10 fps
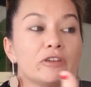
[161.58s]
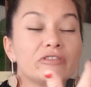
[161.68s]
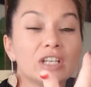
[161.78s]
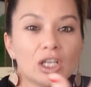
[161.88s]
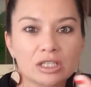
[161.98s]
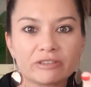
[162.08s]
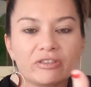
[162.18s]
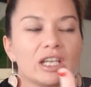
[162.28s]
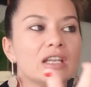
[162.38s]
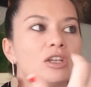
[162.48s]

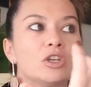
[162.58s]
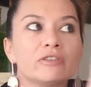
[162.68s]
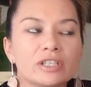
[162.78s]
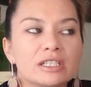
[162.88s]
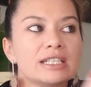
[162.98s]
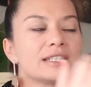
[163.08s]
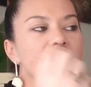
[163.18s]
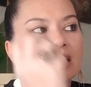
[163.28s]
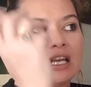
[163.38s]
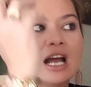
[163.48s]
philosophy, university
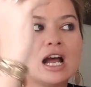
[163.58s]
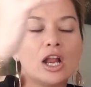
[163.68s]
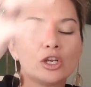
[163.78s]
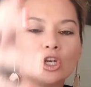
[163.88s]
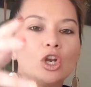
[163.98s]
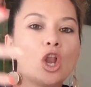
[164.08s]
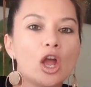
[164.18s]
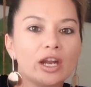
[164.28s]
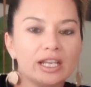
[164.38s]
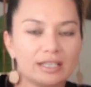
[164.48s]
study,
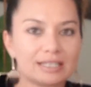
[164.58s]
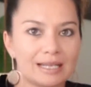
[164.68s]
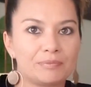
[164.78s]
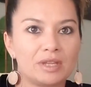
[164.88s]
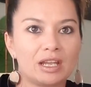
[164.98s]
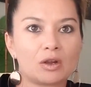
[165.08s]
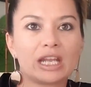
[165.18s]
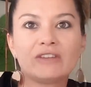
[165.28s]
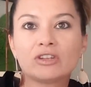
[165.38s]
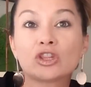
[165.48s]
learning something,
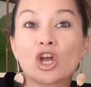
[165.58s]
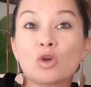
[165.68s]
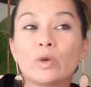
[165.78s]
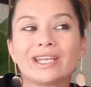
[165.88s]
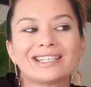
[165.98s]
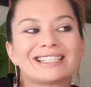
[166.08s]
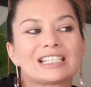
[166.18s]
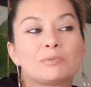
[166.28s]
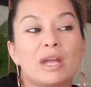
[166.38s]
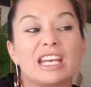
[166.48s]
even though we can
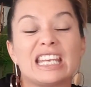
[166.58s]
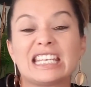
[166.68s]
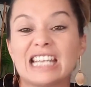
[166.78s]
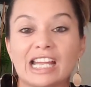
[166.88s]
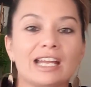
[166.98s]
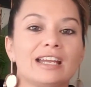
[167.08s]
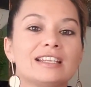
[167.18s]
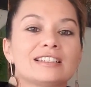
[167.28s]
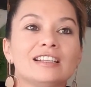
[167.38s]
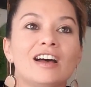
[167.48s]
spend
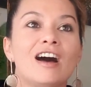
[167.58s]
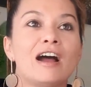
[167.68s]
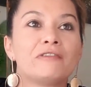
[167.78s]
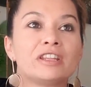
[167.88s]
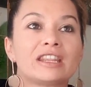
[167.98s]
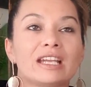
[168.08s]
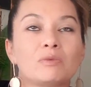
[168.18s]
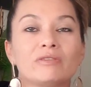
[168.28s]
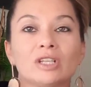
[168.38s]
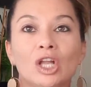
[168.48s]
decades alive and
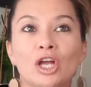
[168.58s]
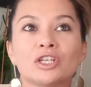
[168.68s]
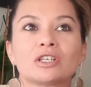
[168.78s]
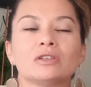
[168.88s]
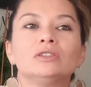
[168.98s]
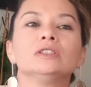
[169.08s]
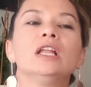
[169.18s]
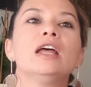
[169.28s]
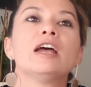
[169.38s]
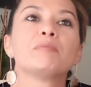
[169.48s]
think we've learned it all,
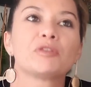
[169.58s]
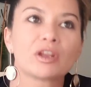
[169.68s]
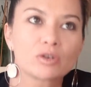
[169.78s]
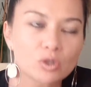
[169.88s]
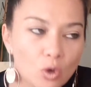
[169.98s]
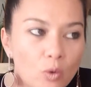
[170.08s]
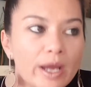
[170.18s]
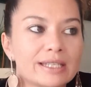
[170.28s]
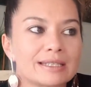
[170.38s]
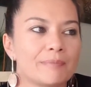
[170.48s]
but there is
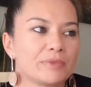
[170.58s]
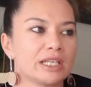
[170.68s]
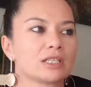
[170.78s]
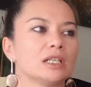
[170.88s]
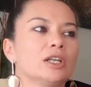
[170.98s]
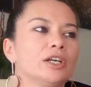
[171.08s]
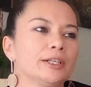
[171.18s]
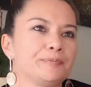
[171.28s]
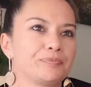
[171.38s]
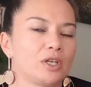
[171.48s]
always something to
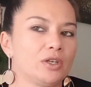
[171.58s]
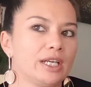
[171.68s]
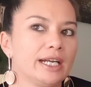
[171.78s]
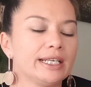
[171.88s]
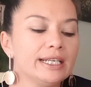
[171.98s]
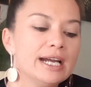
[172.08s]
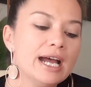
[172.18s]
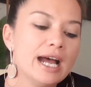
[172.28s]
learn, okay?